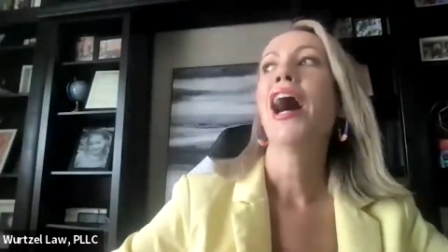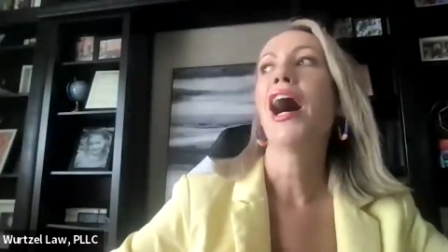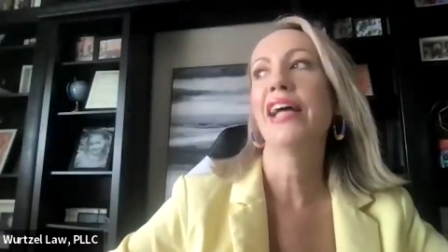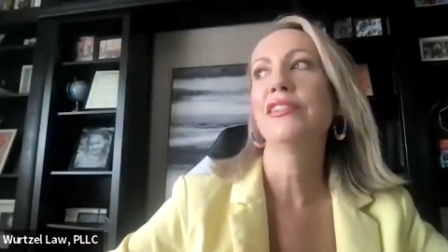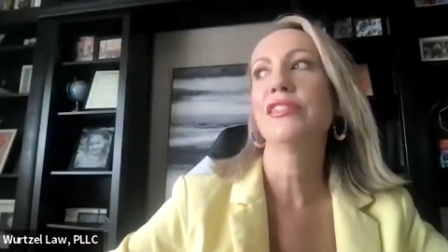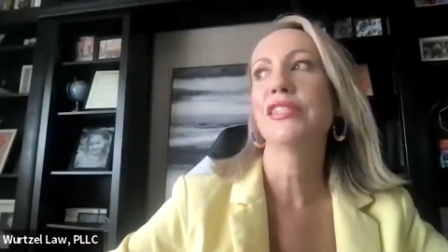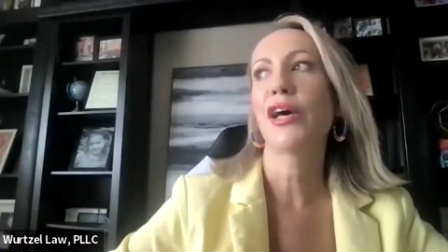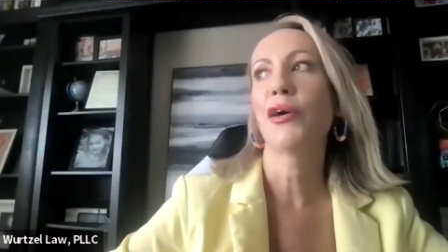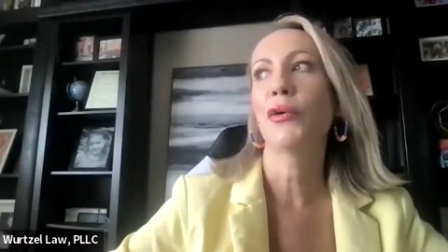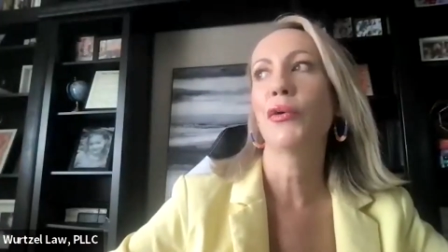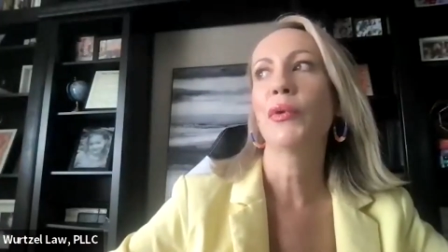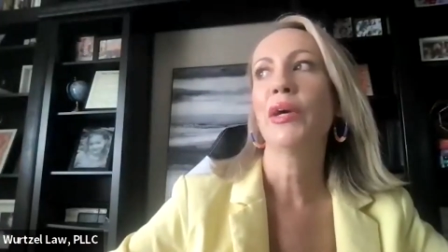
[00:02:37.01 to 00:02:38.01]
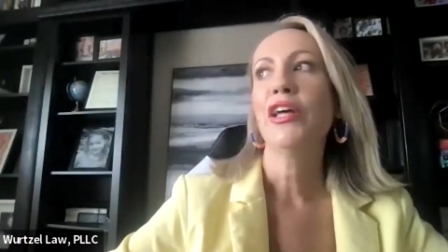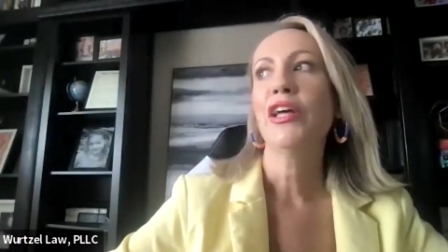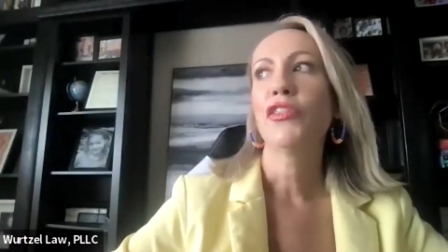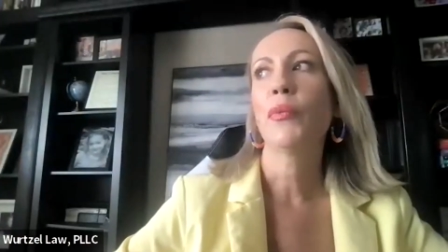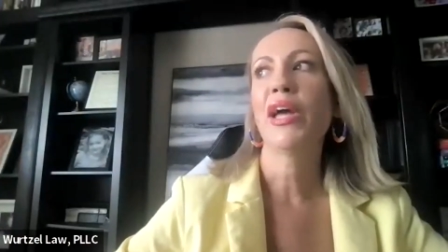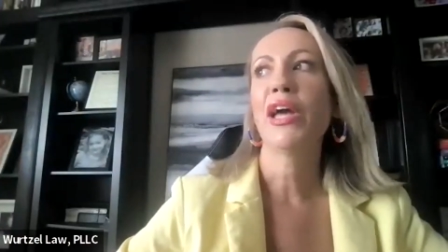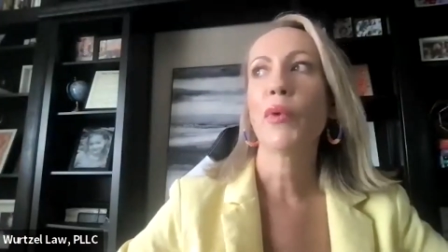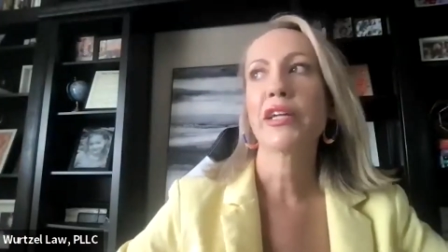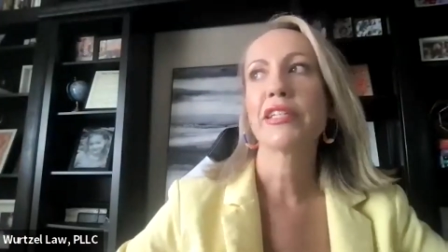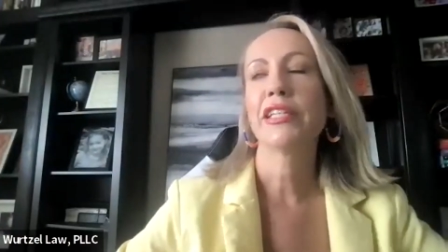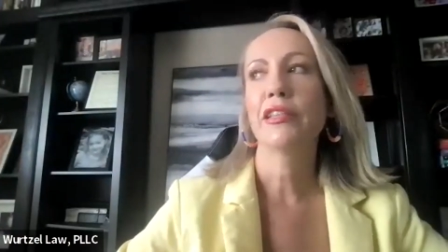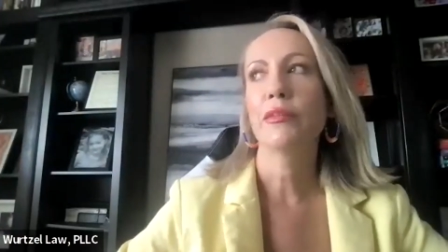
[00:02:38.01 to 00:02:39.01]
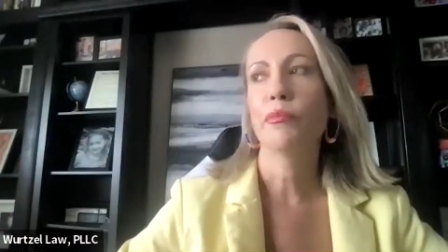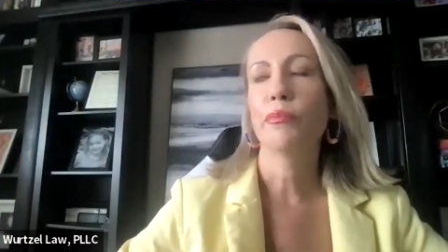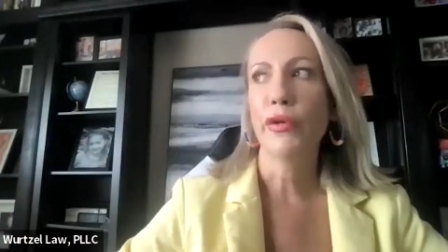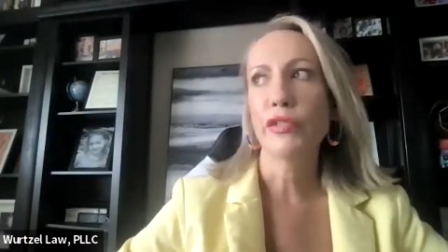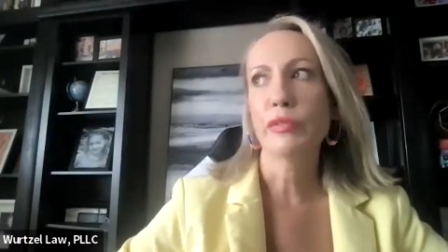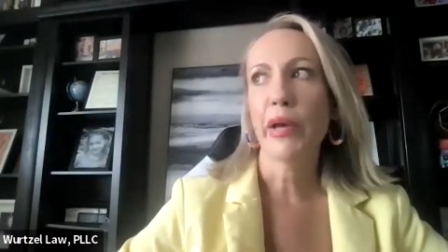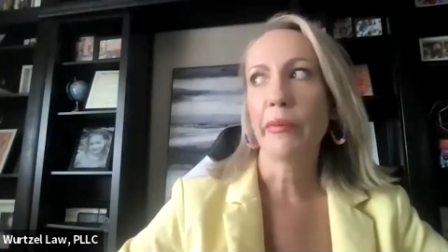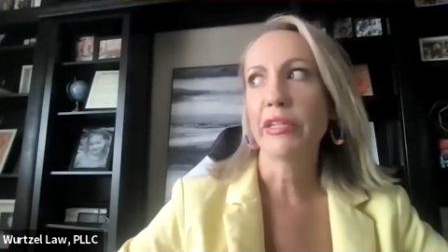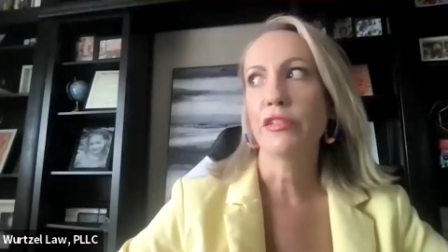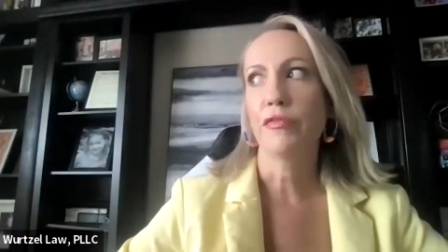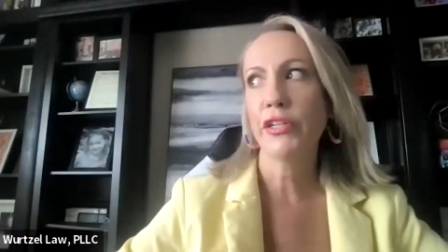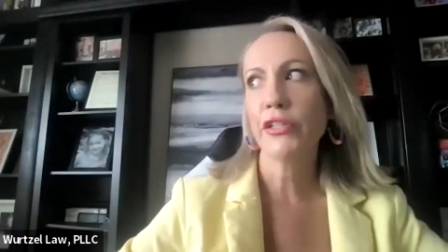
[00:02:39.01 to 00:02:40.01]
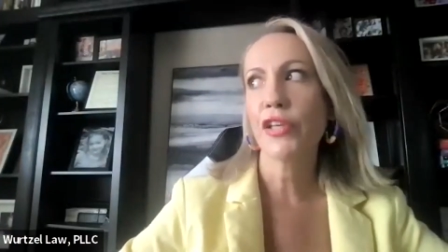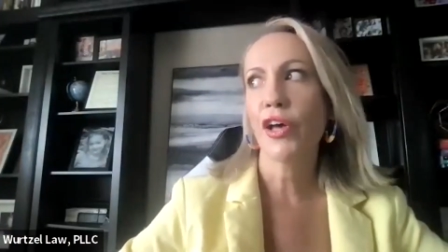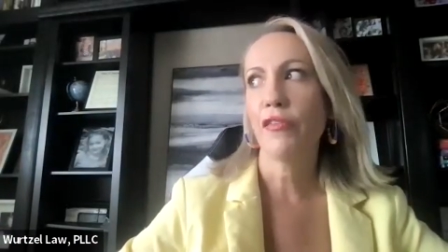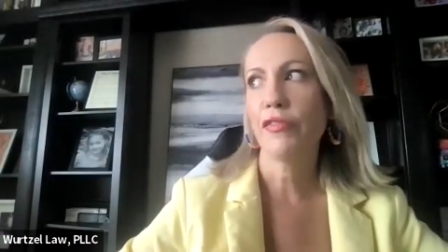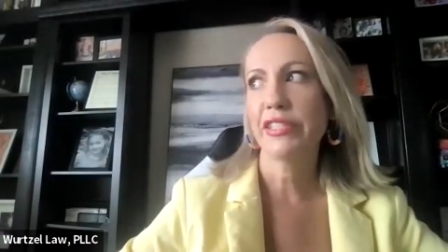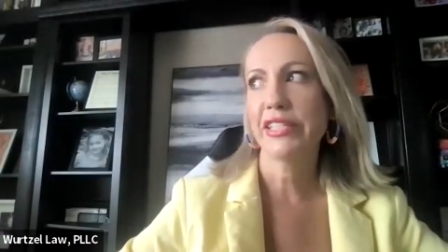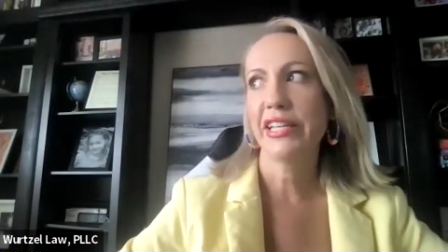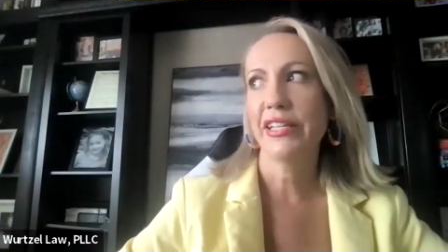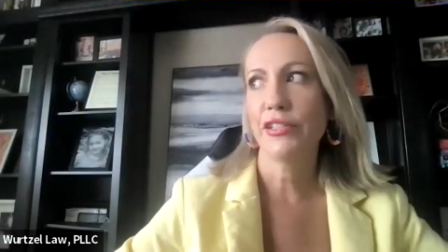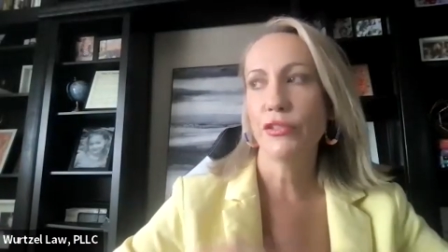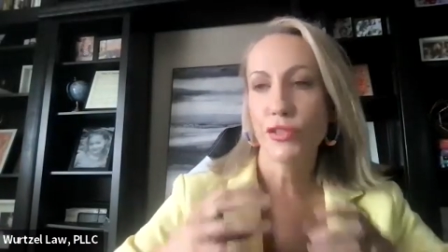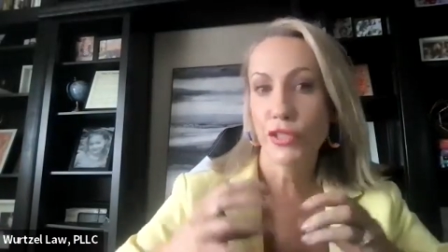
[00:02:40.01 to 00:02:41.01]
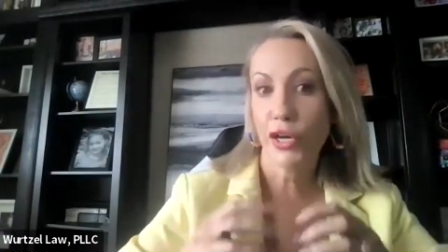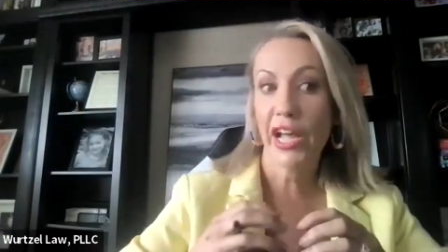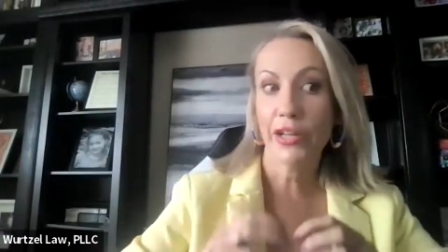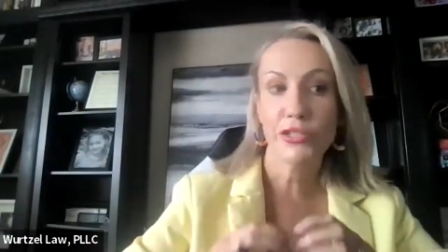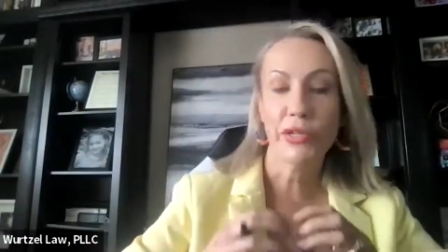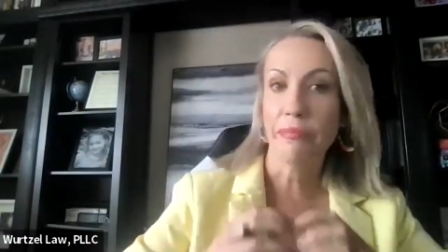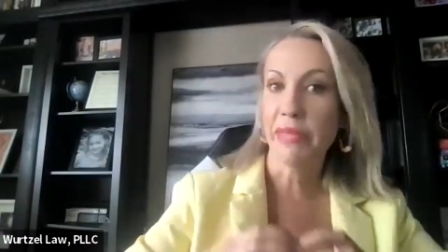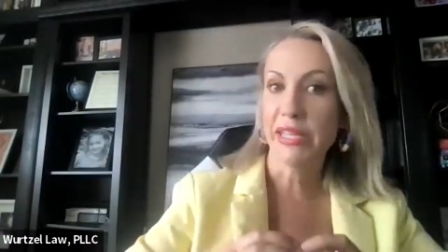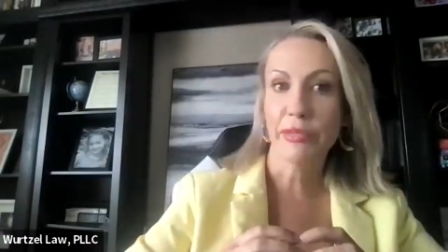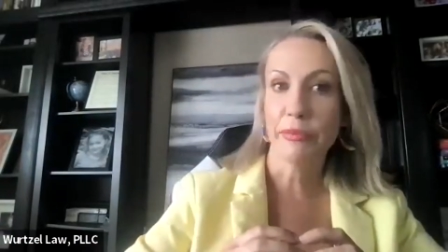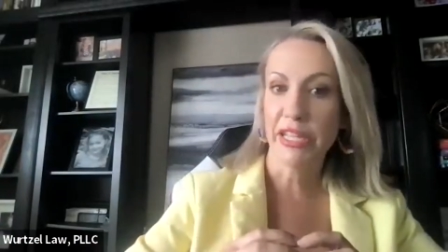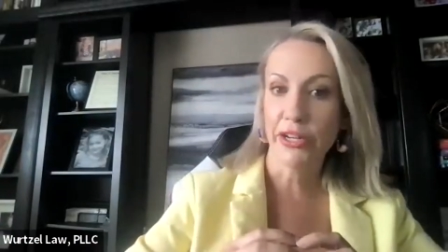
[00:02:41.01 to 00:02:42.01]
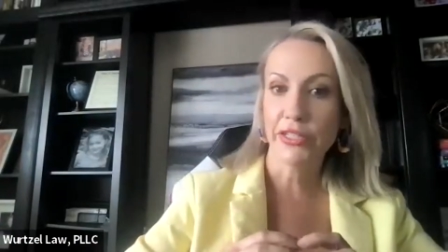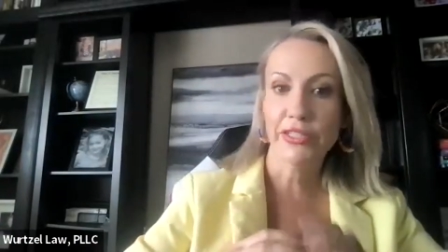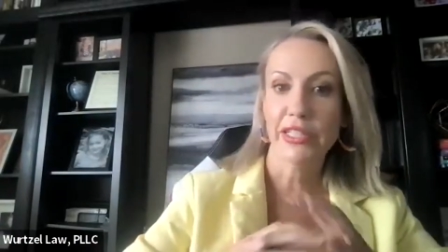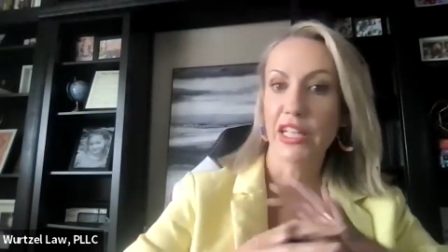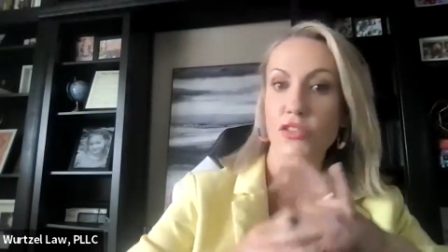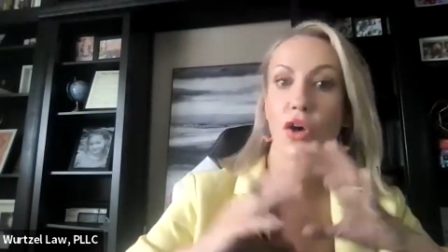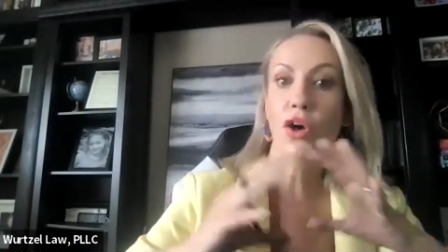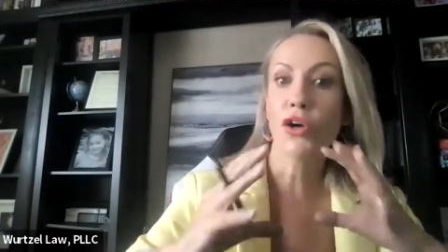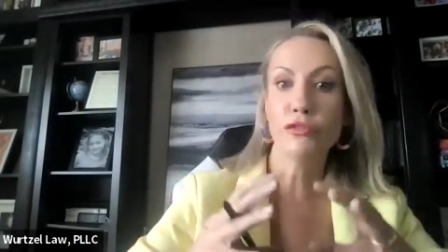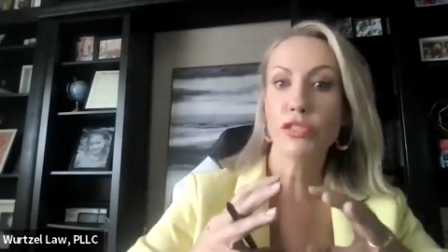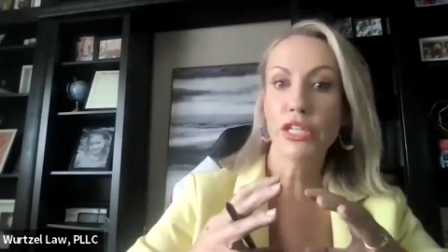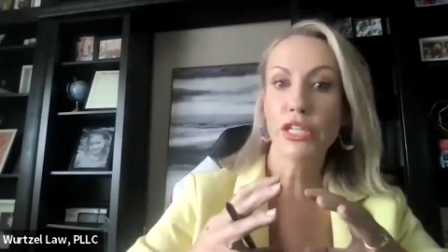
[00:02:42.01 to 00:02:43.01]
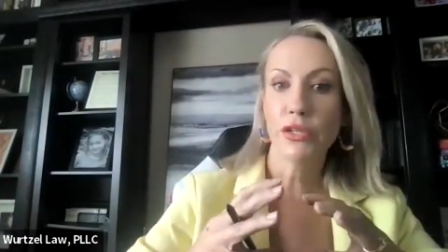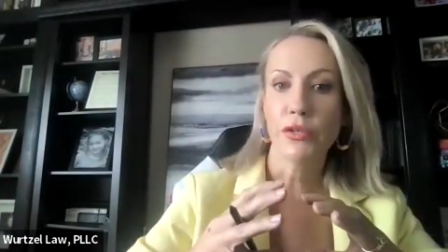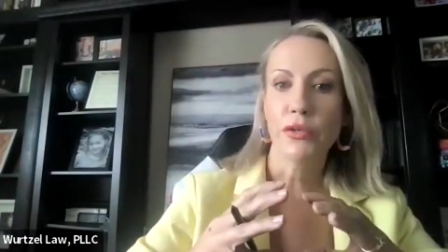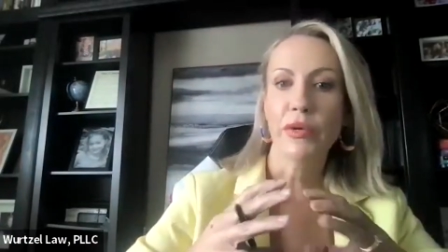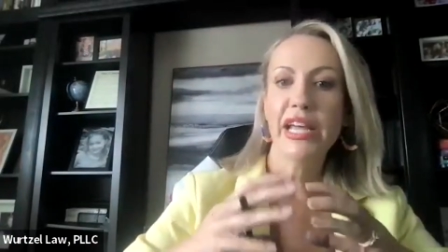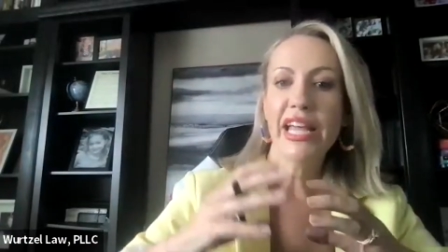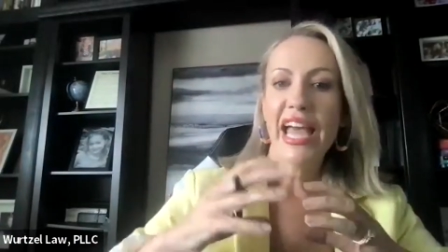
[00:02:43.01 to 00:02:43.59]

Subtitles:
And so the way it works at most public defenders' offices, you start out doing misdemeanors and that's all you do.